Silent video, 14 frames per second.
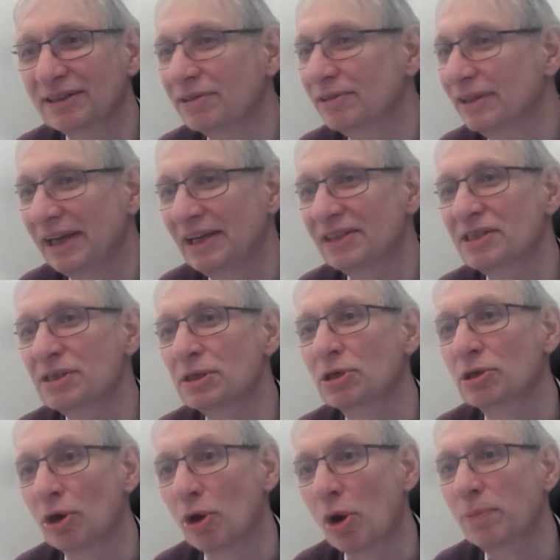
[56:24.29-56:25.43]
needs
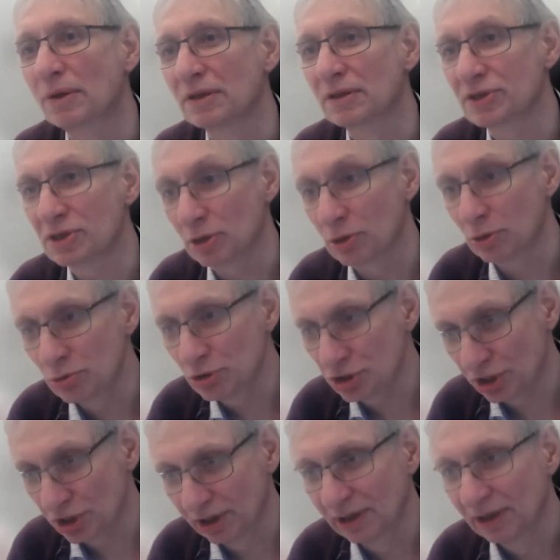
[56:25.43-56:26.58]
global
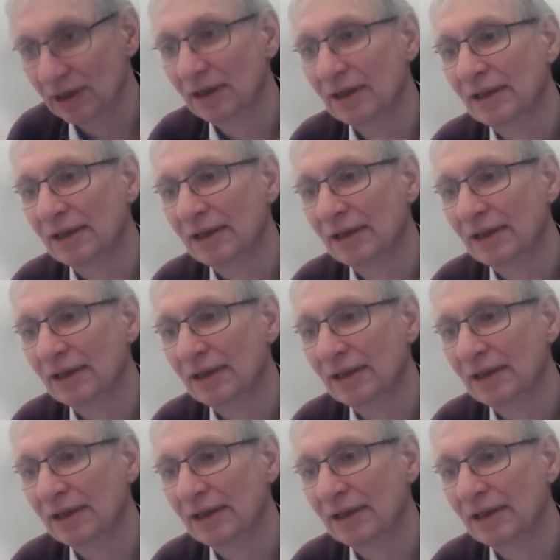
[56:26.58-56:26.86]
solution.